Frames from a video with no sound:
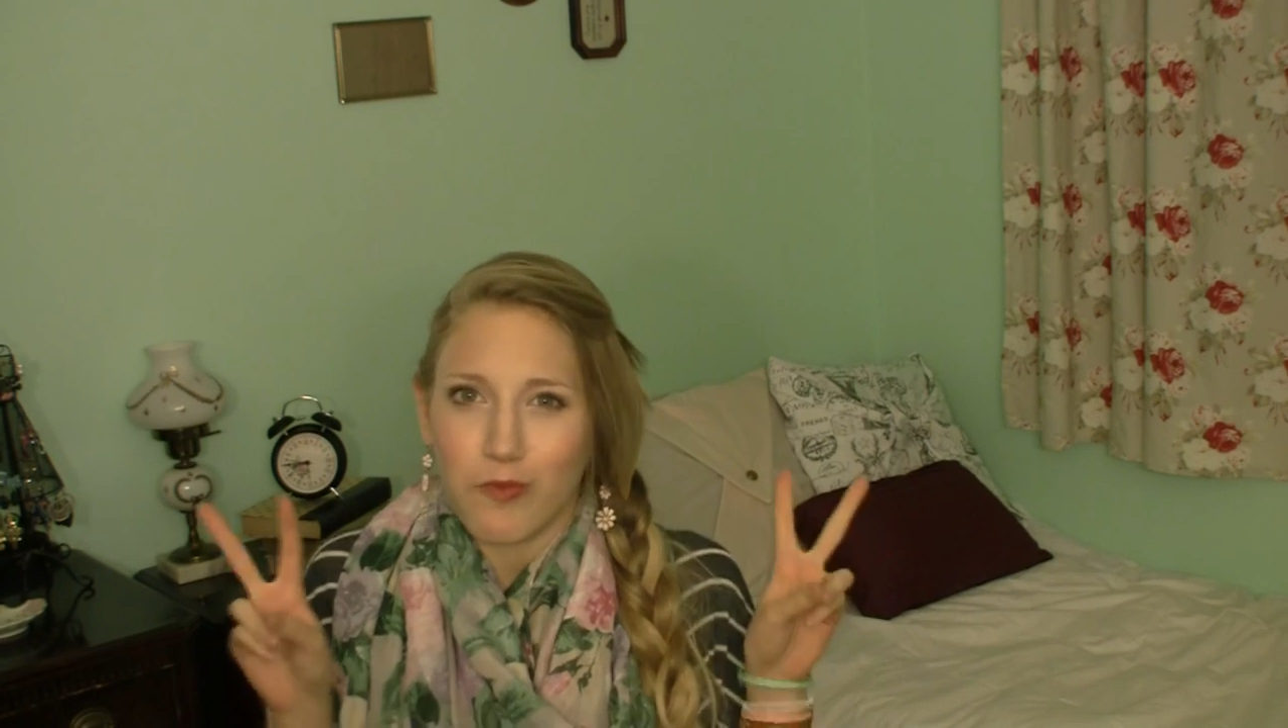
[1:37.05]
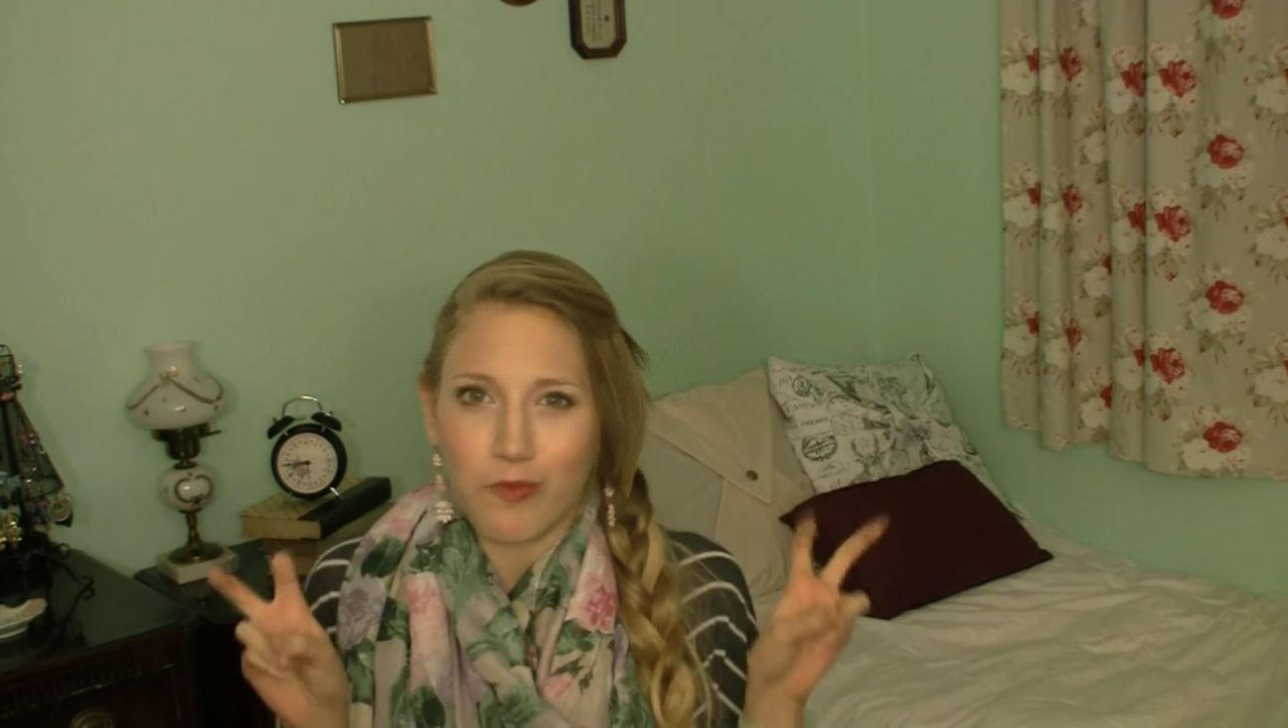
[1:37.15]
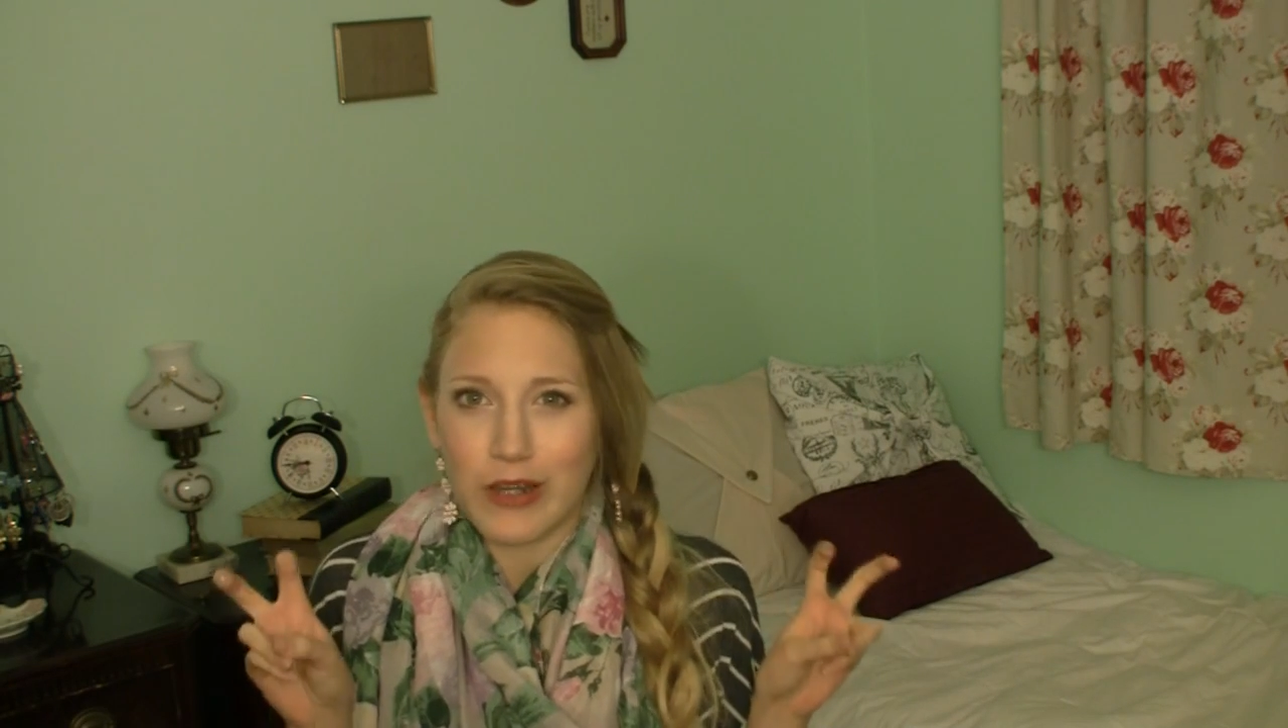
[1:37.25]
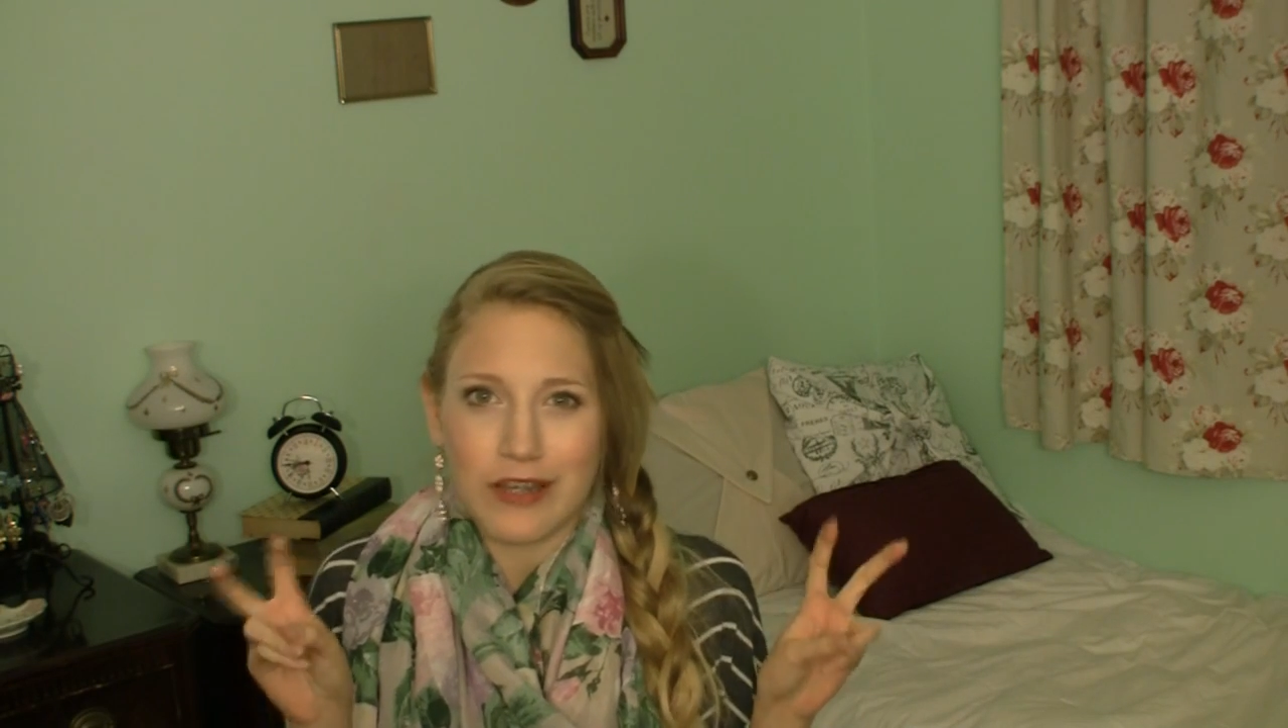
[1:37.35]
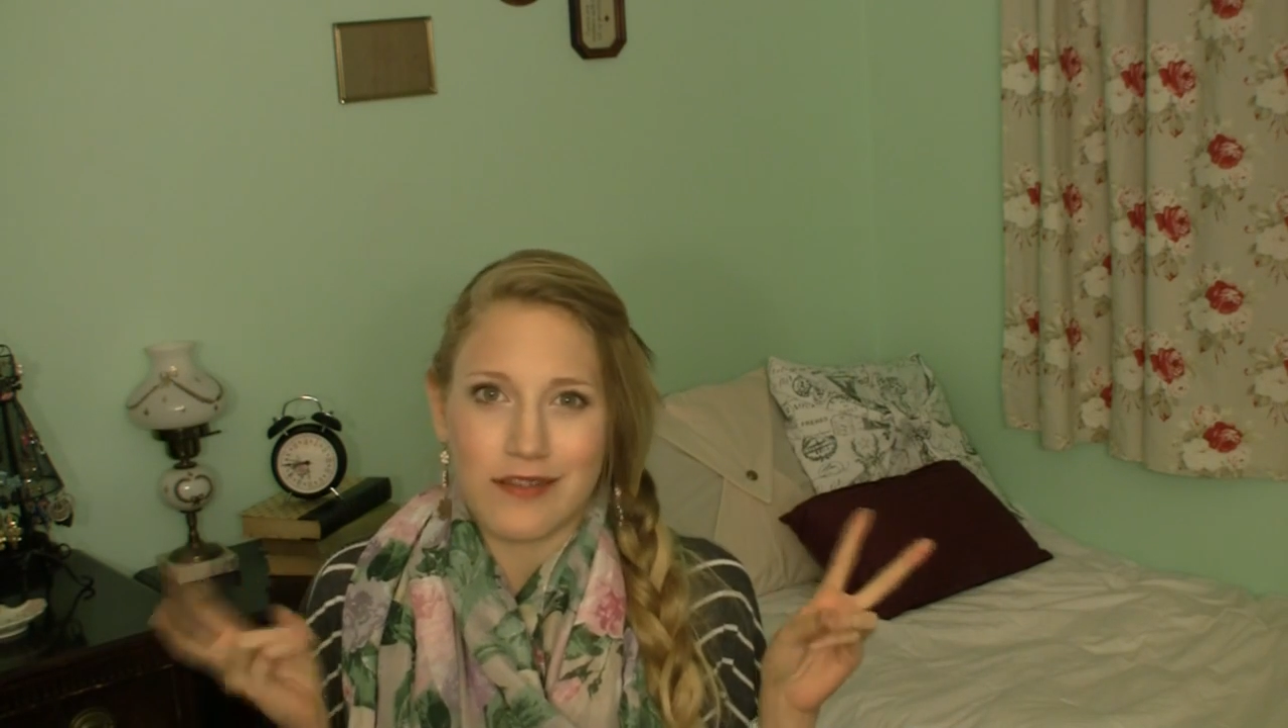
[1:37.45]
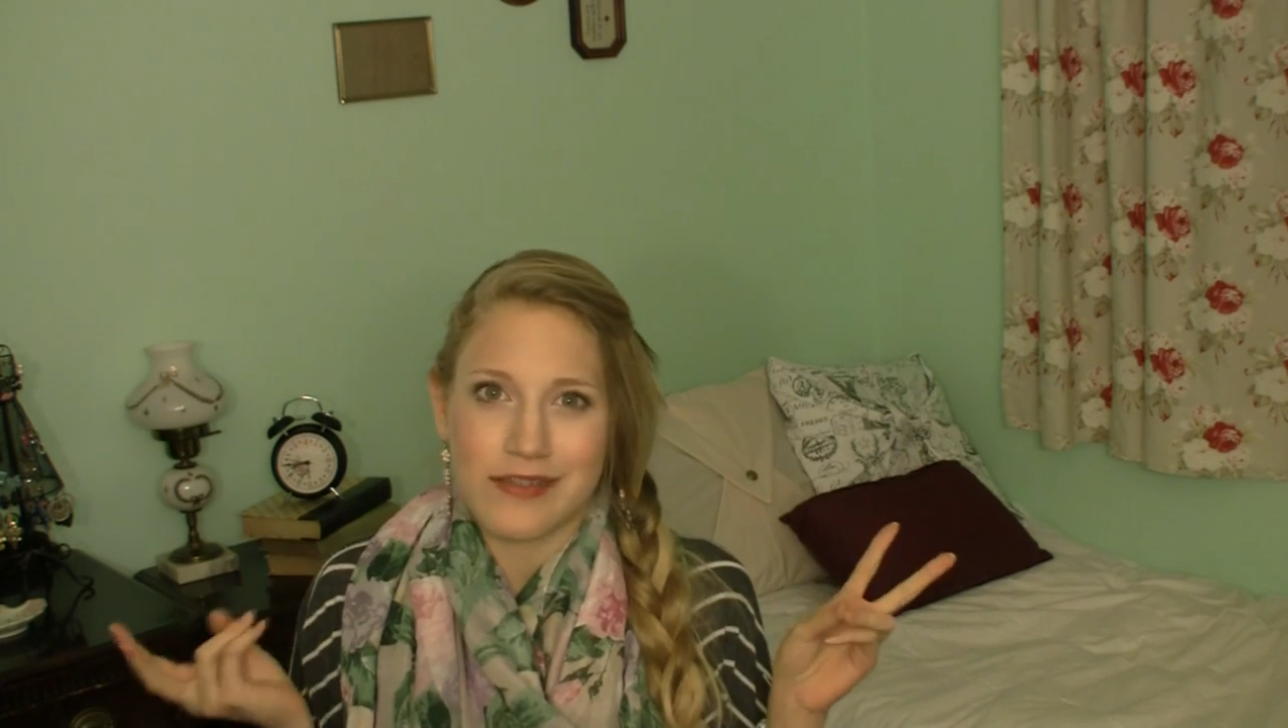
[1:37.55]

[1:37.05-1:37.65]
real